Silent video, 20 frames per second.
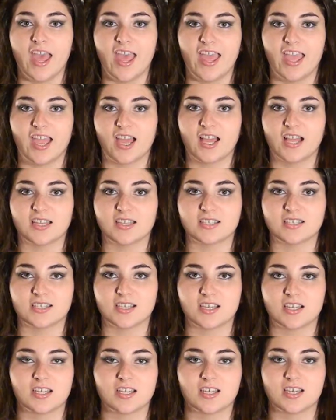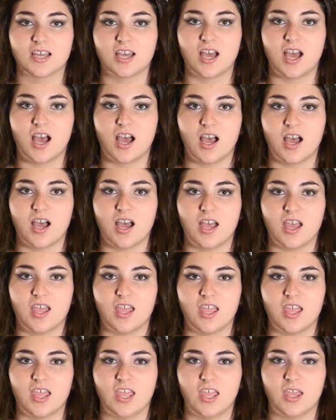And
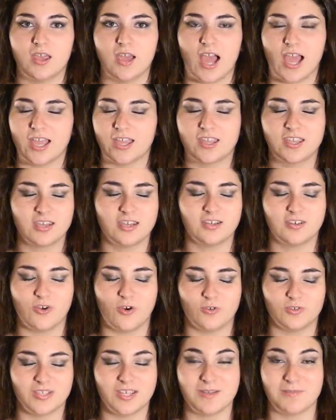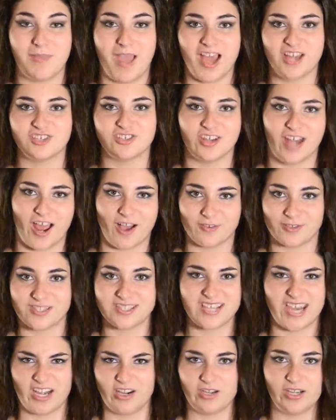I can only imagine how
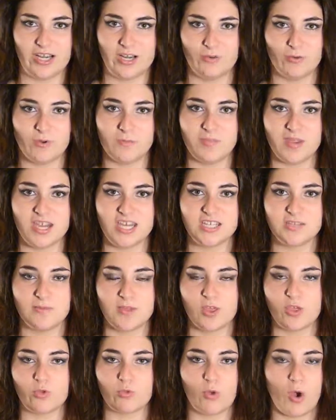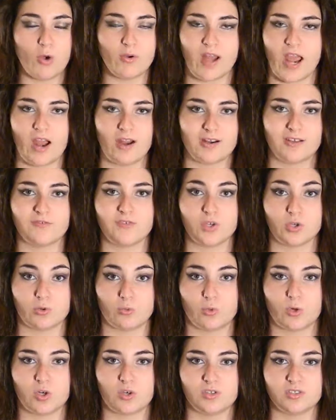scary it would be to be thrown out of your
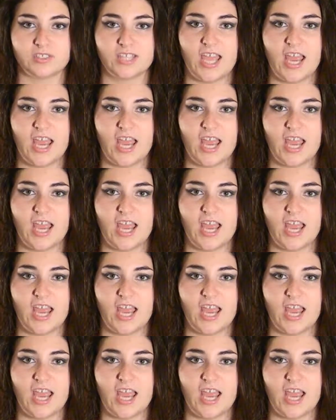world